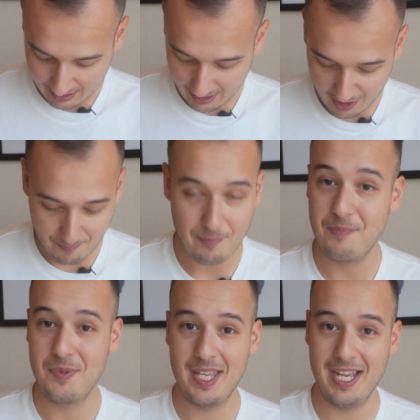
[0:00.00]

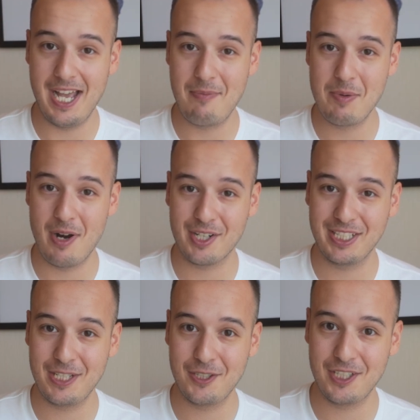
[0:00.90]
I'm a
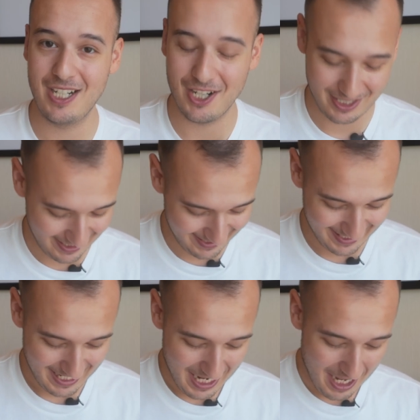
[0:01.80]
marketer, not an artist,
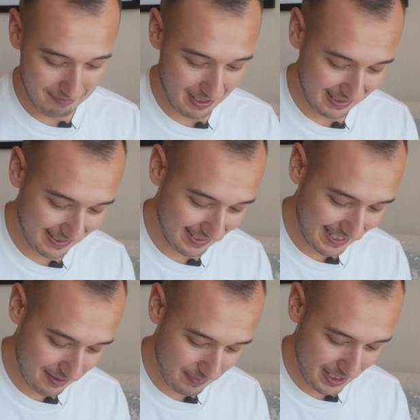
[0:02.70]
but
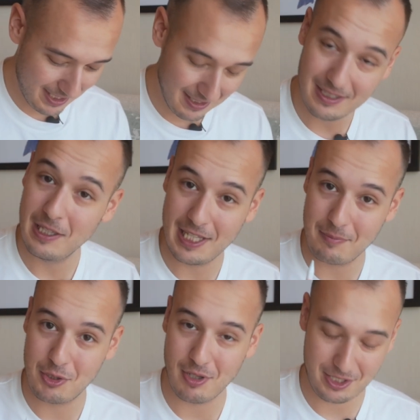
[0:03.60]
let me
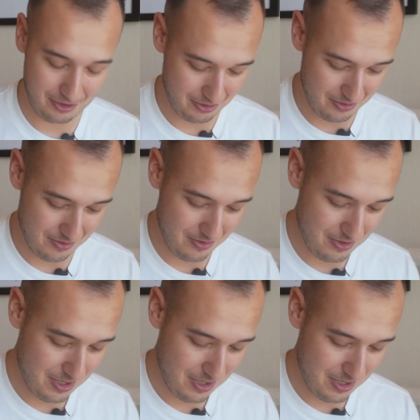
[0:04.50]
try to